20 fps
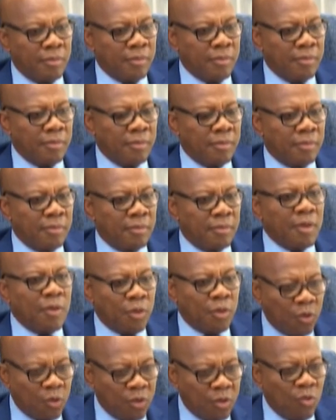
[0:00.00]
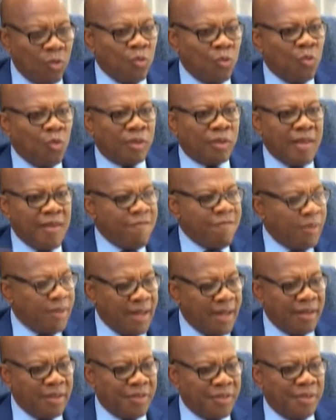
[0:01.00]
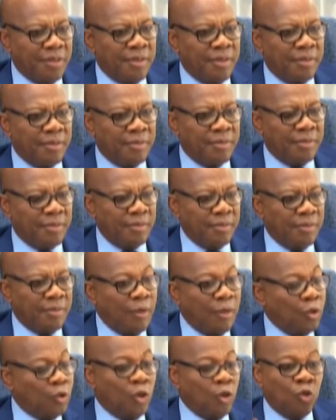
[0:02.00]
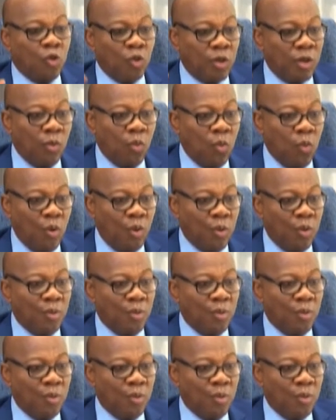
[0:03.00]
Mm. That was what everybody agreed although it took a war.